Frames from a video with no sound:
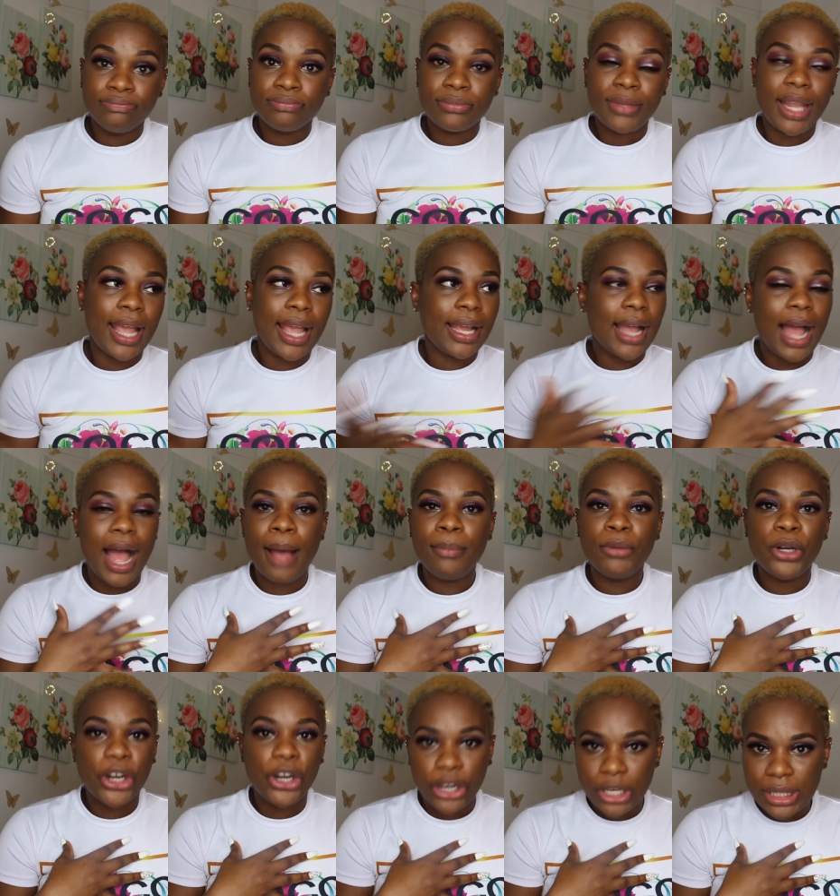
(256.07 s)
like I'm
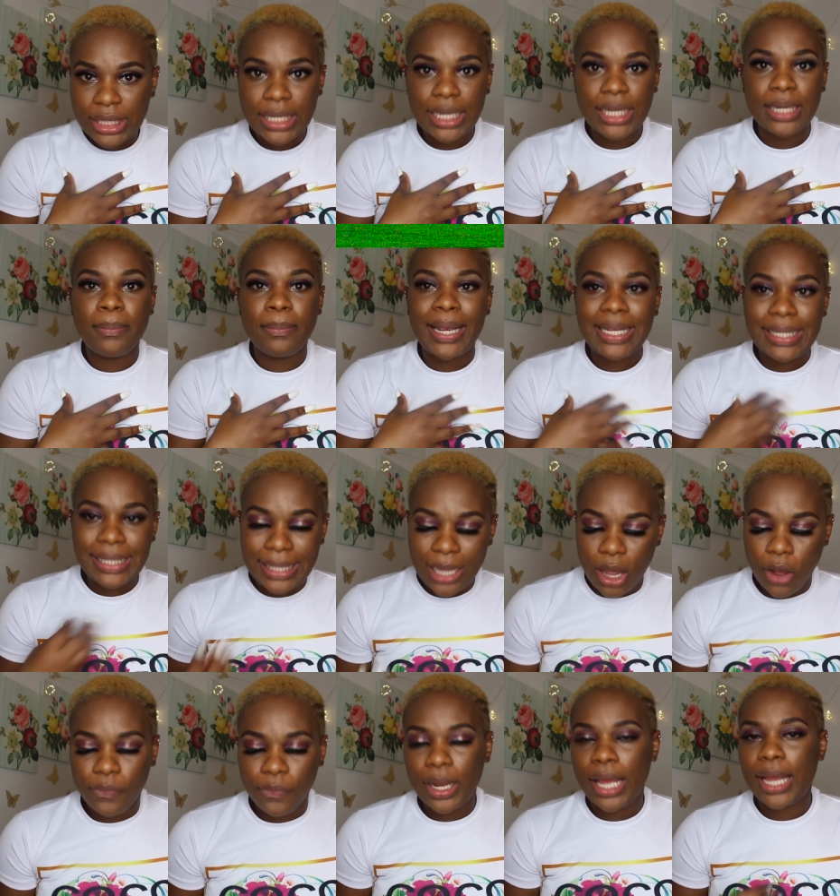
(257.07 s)
hurting
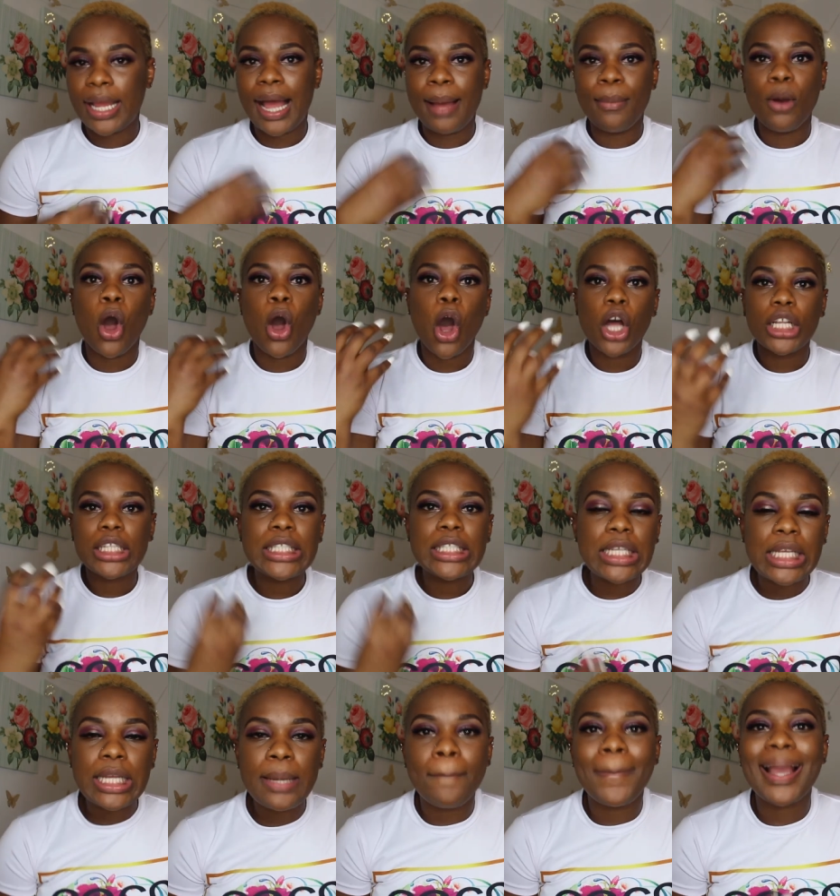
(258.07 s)
myself. Like I'm
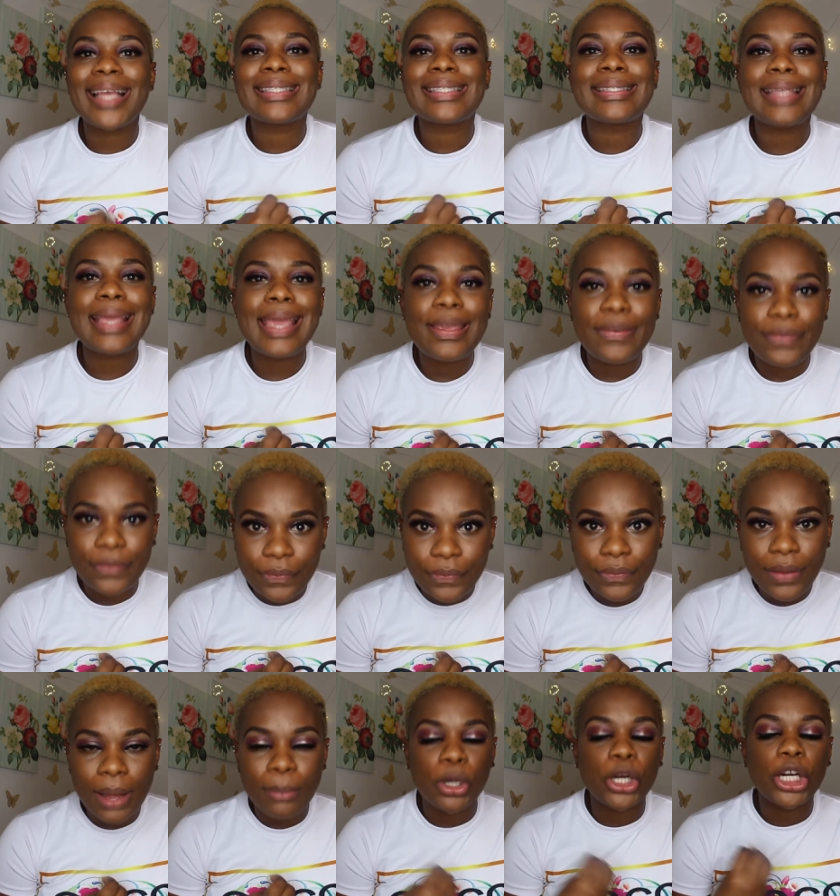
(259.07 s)
hurting myself.
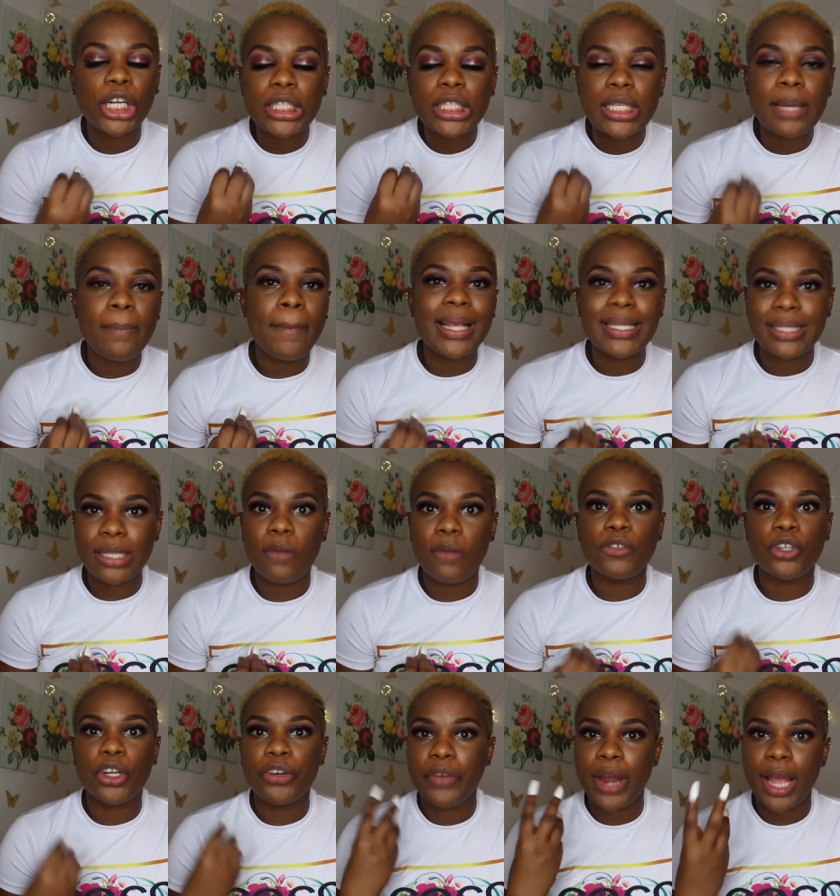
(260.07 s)
I'm hurting myself
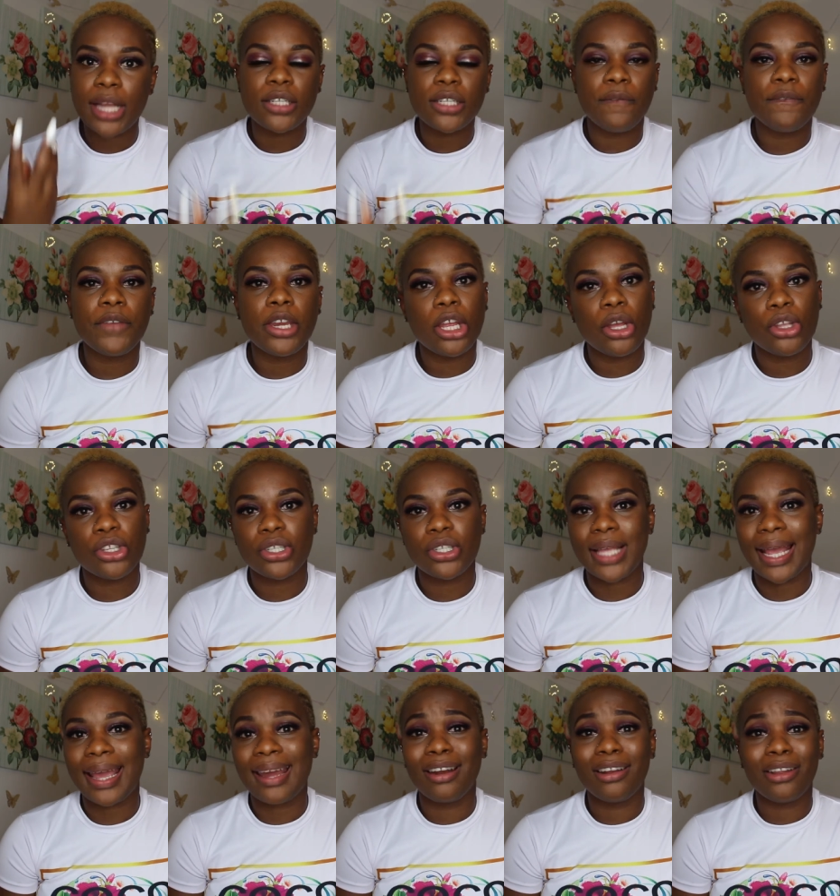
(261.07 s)
doing reaction videos because
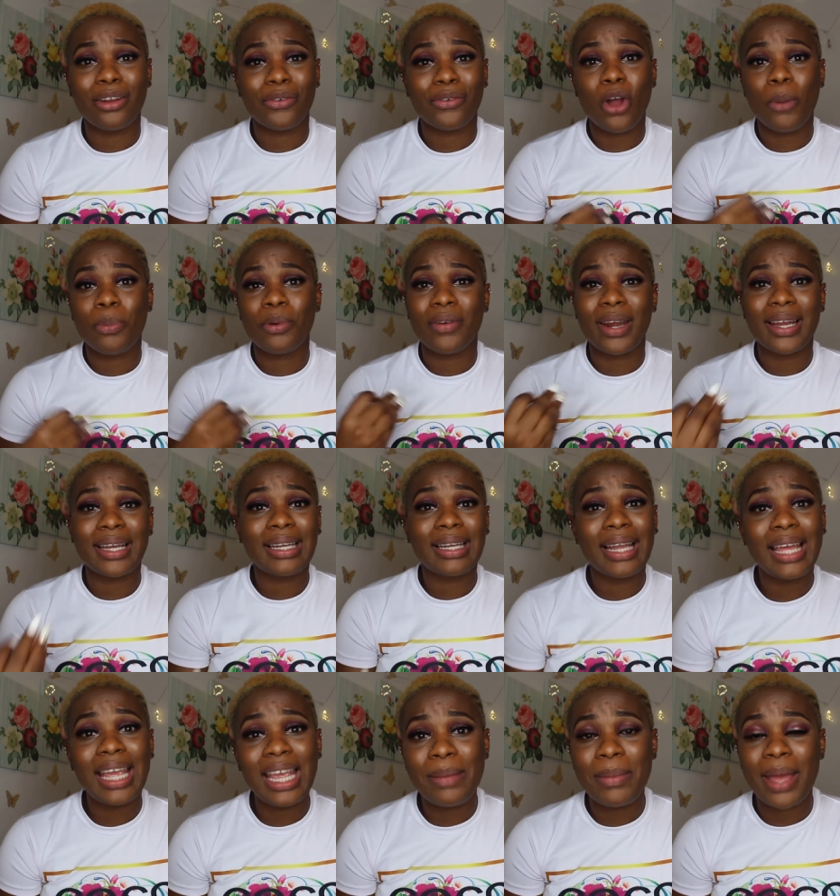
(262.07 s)
I get a lot of copyright
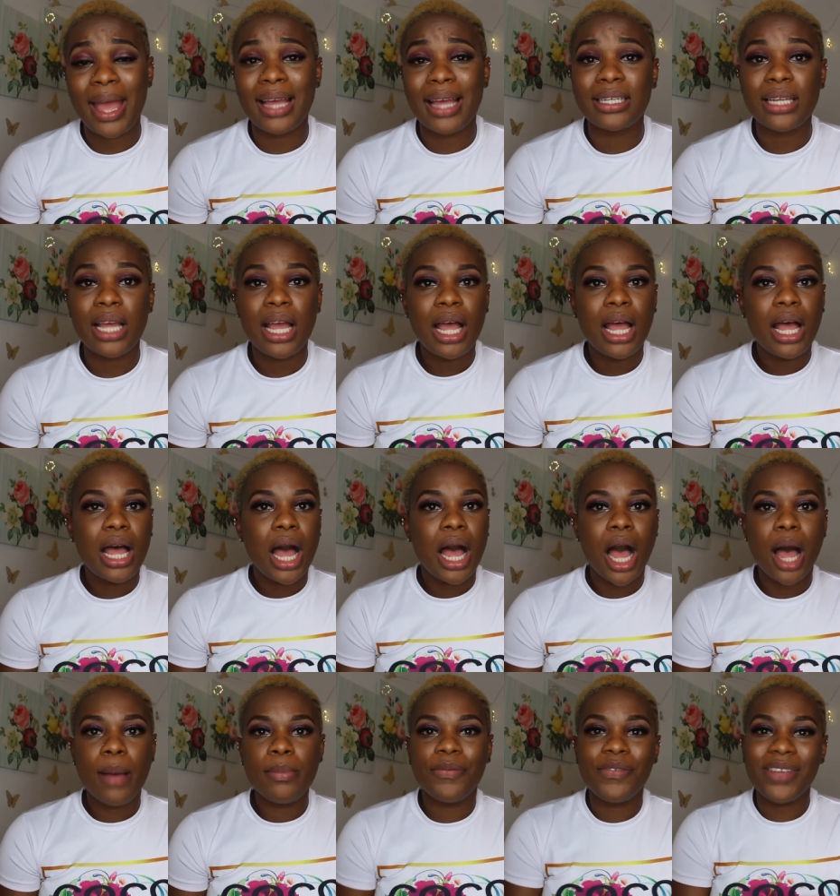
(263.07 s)
claim and
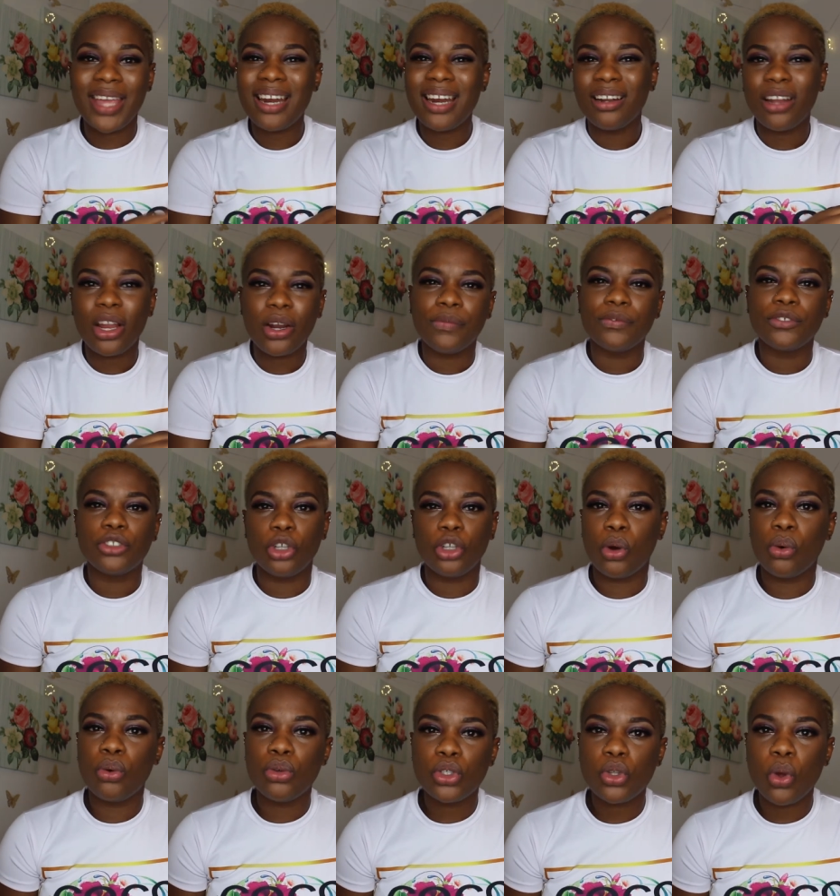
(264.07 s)
um, if you get a lot of
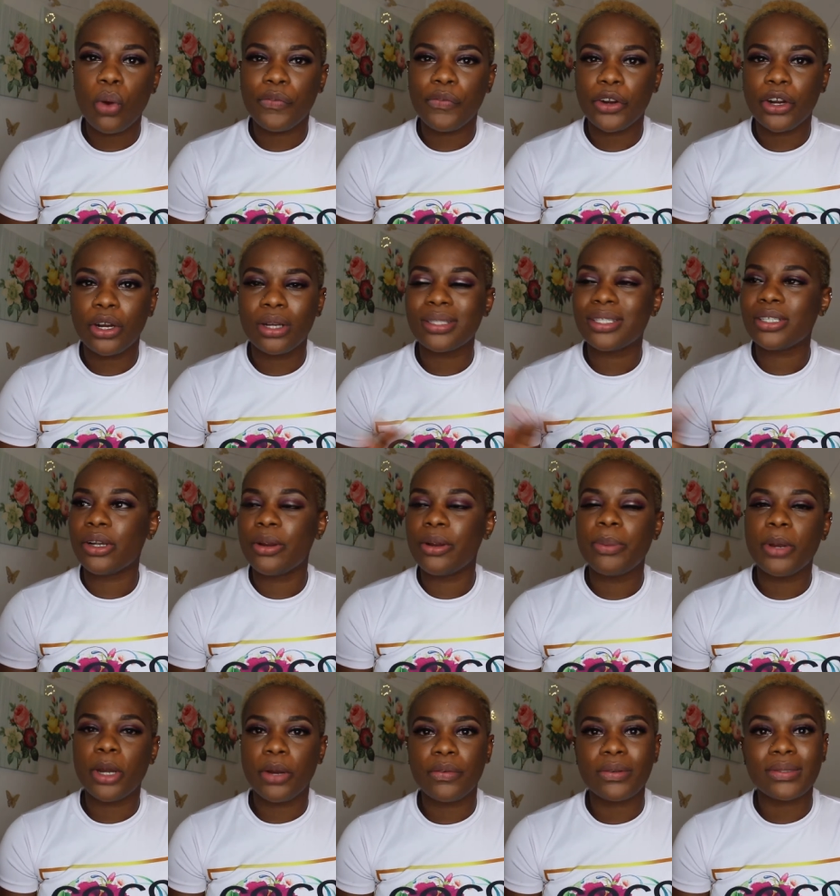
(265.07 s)
those over a certain
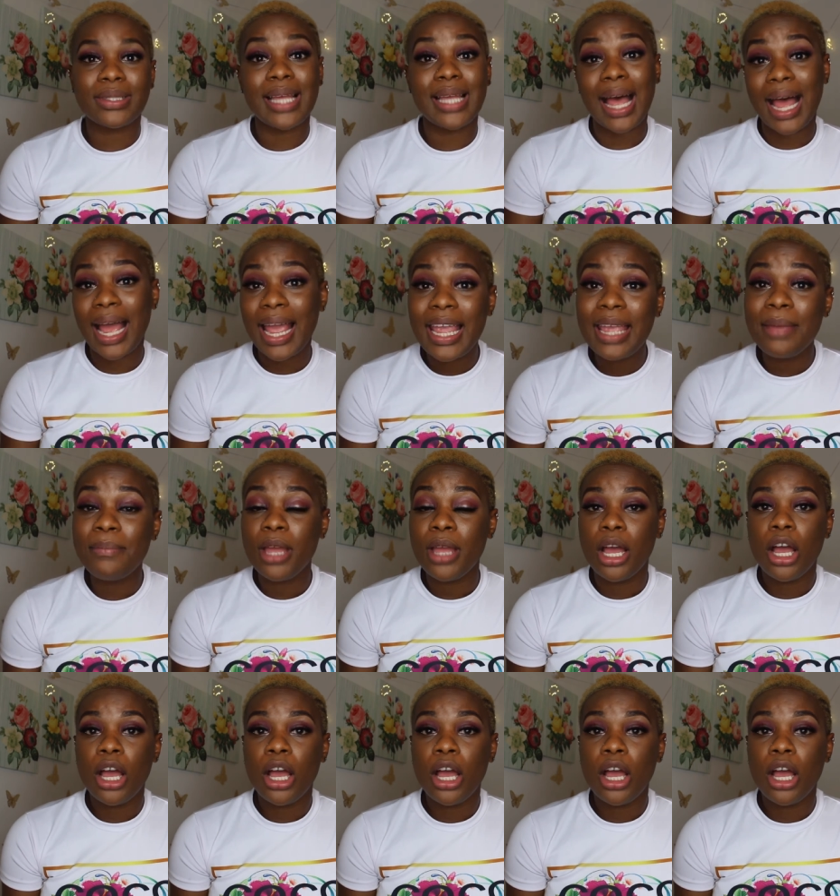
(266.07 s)
period of time,